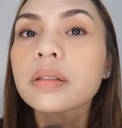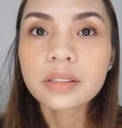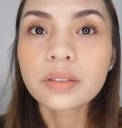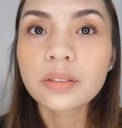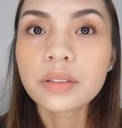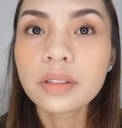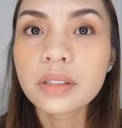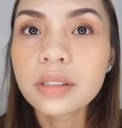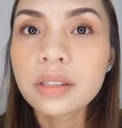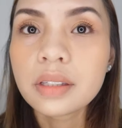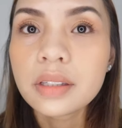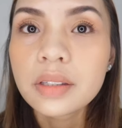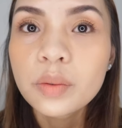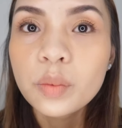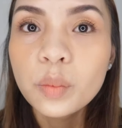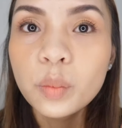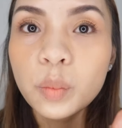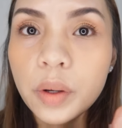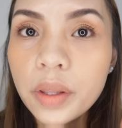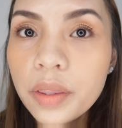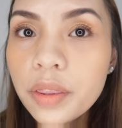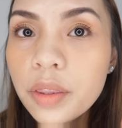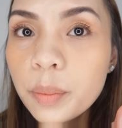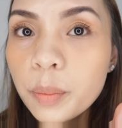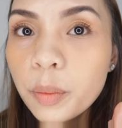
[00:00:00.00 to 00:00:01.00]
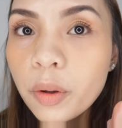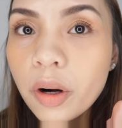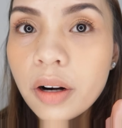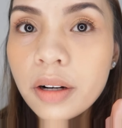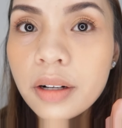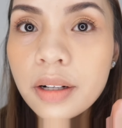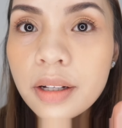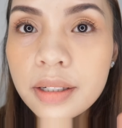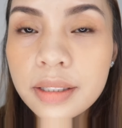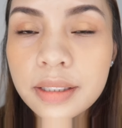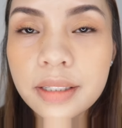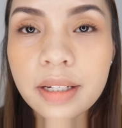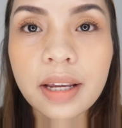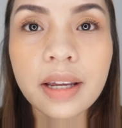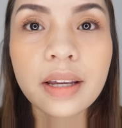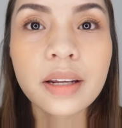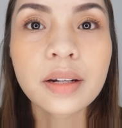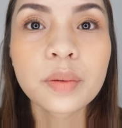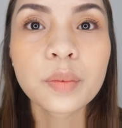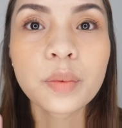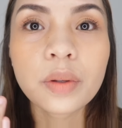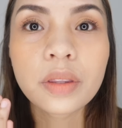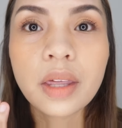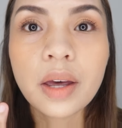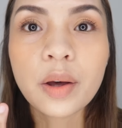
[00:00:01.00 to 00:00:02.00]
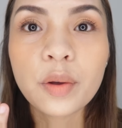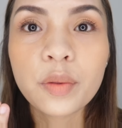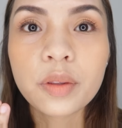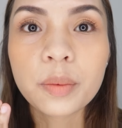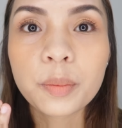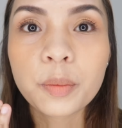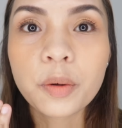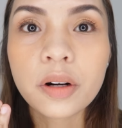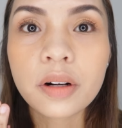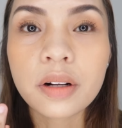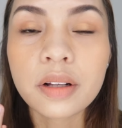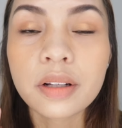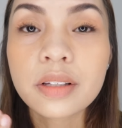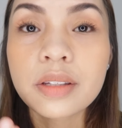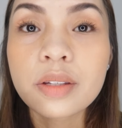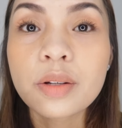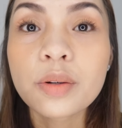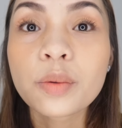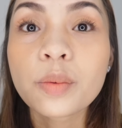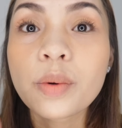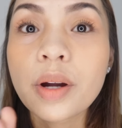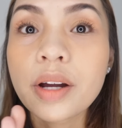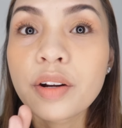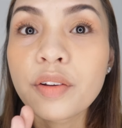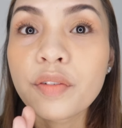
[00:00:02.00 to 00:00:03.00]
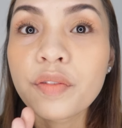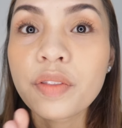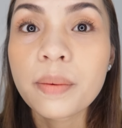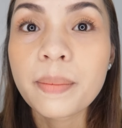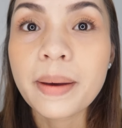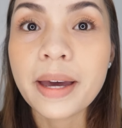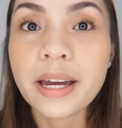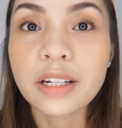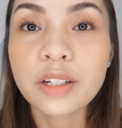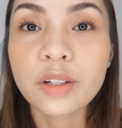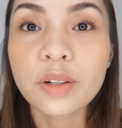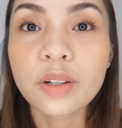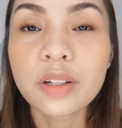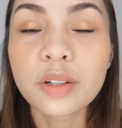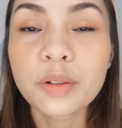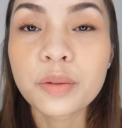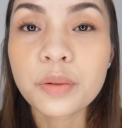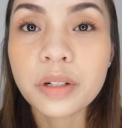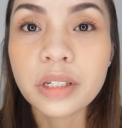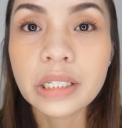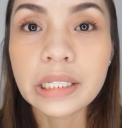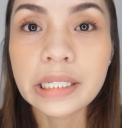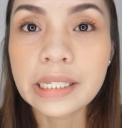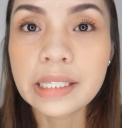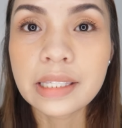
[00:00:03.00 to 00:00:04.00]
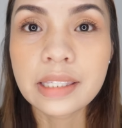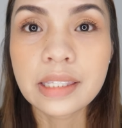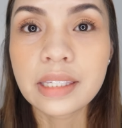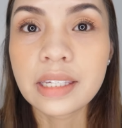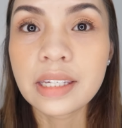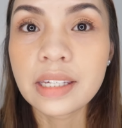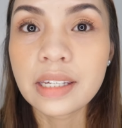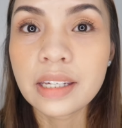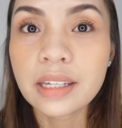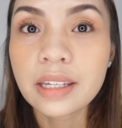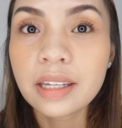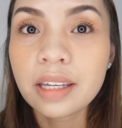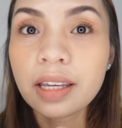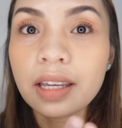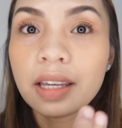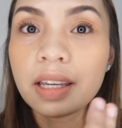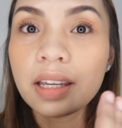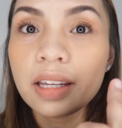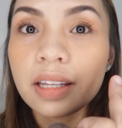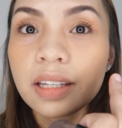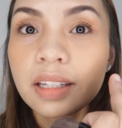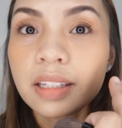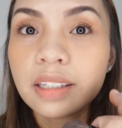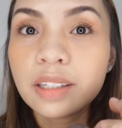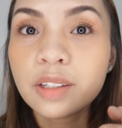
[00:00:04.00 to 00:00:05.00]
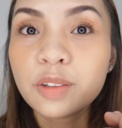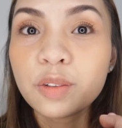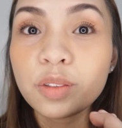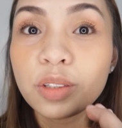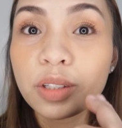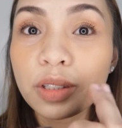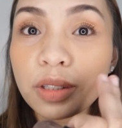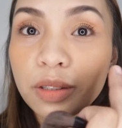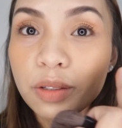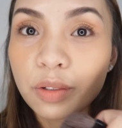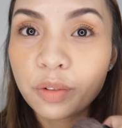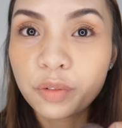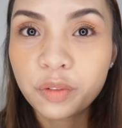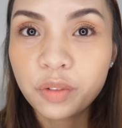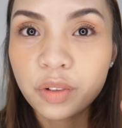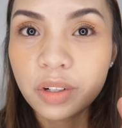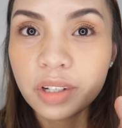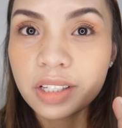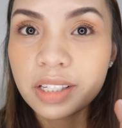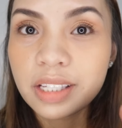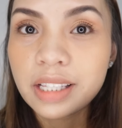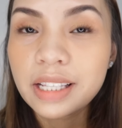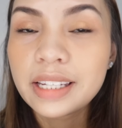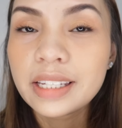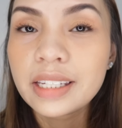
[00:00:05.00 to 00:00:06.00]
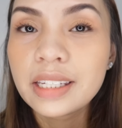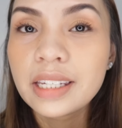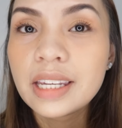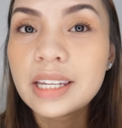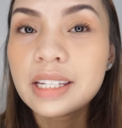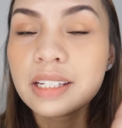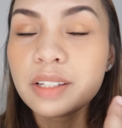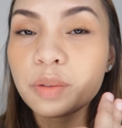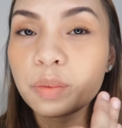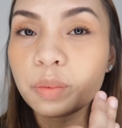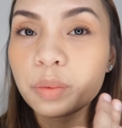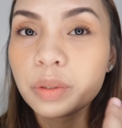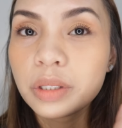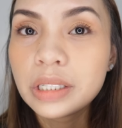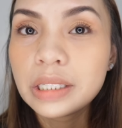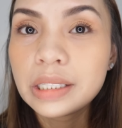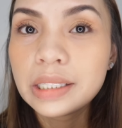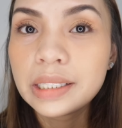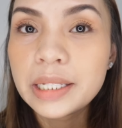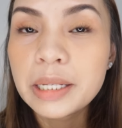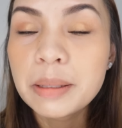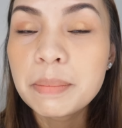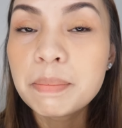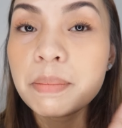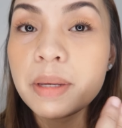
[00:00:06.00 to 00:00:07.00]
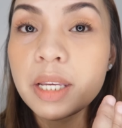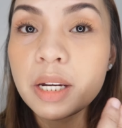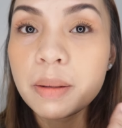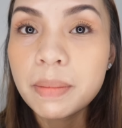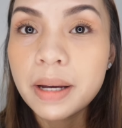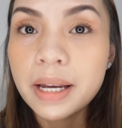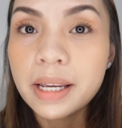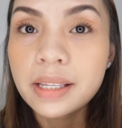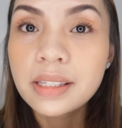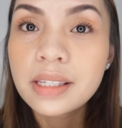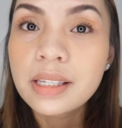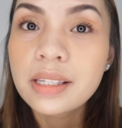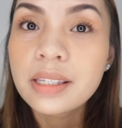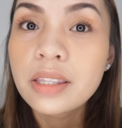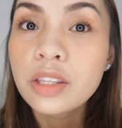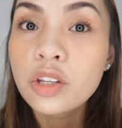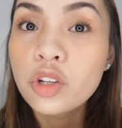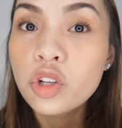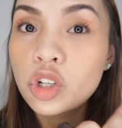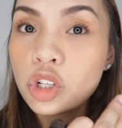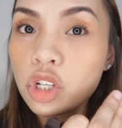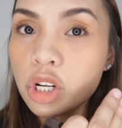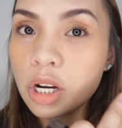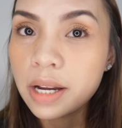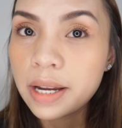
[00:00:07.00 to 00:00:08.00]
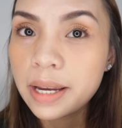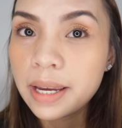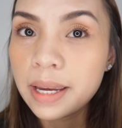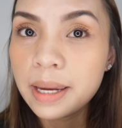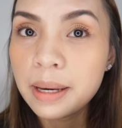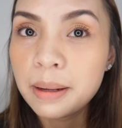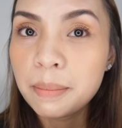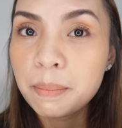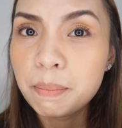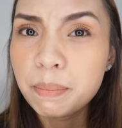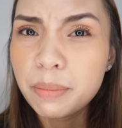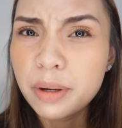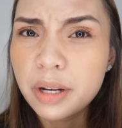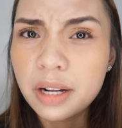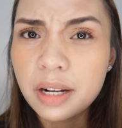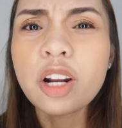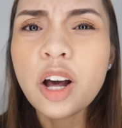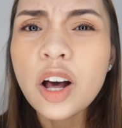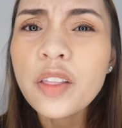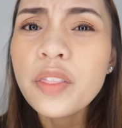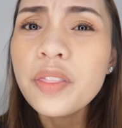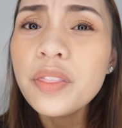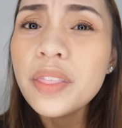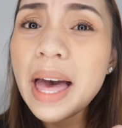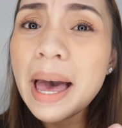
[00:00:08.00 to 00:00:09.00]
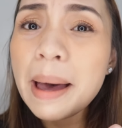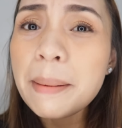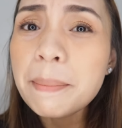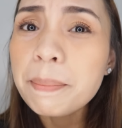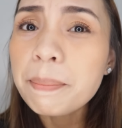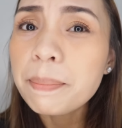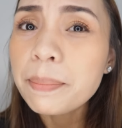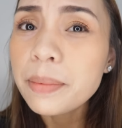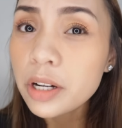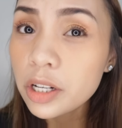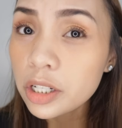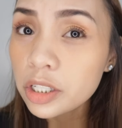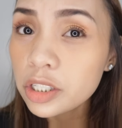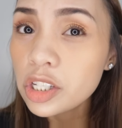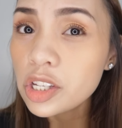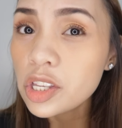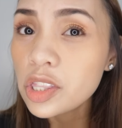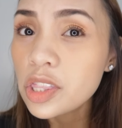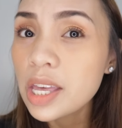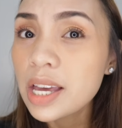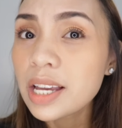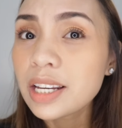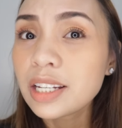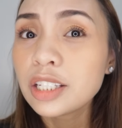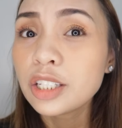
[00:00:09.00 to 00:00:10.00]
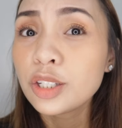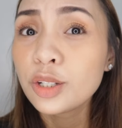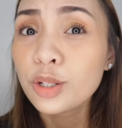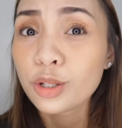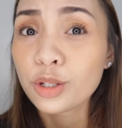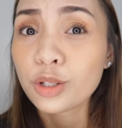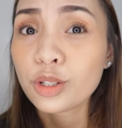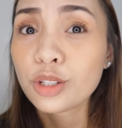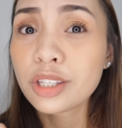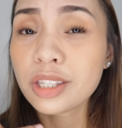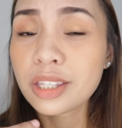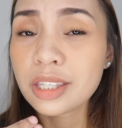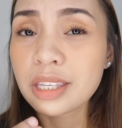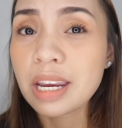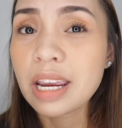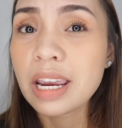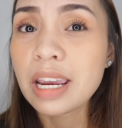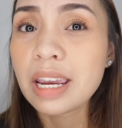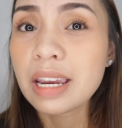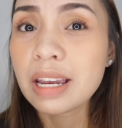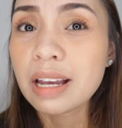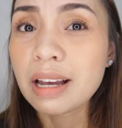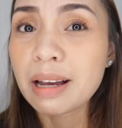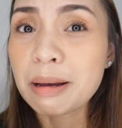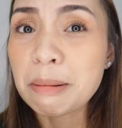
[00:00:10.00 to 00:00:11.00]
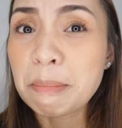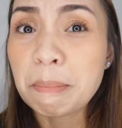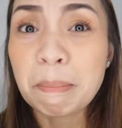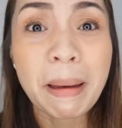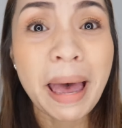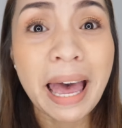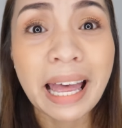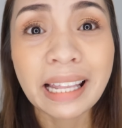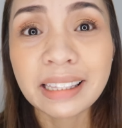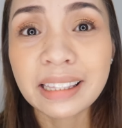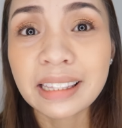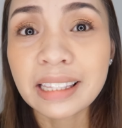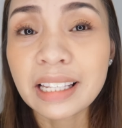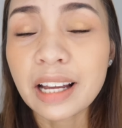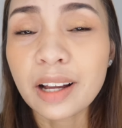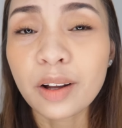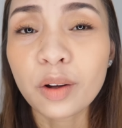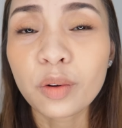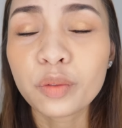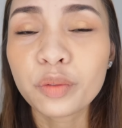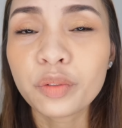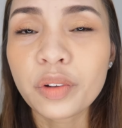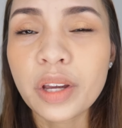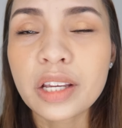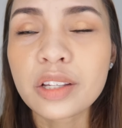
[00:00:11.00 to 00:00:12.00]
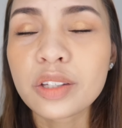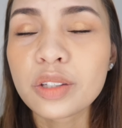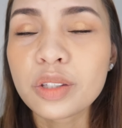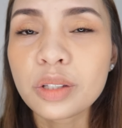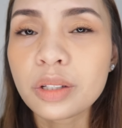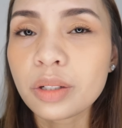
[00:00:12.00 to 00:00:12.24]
So this is with the product and without the product. So right off the bat, you could really see, you know, the difference. Like, it really minimizes the shine, but not that much that you could say matte na akong face.